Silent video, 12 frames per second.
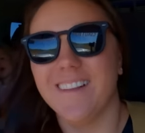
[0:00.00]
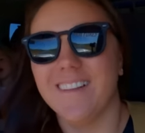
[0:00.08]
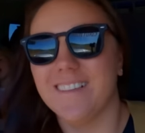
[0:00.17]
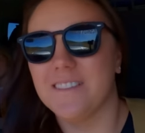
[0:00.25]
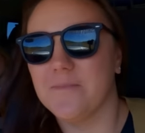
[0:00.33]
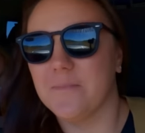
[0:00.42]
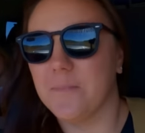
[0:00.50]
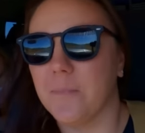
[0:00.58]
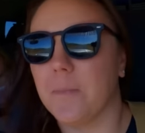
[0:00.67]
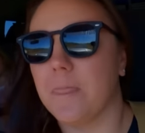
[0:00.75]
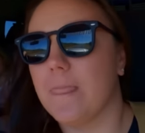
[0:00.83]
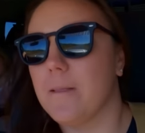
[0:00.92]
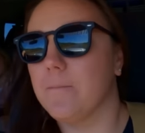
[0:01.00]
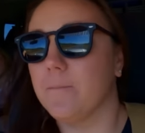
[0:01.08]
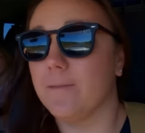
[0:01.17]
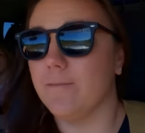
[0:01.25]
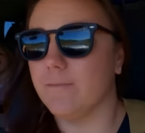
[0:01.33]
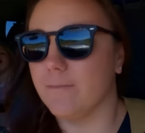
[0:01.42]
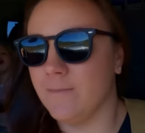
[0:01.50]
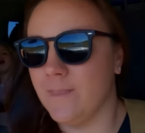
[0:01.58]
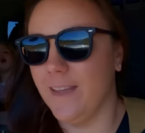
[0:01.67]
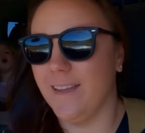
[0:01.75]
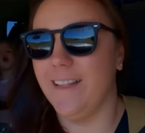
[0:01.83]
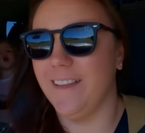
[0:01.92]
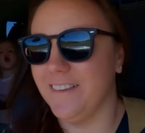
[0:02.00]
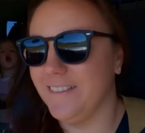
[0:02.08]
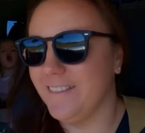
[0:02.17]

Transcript: (silent)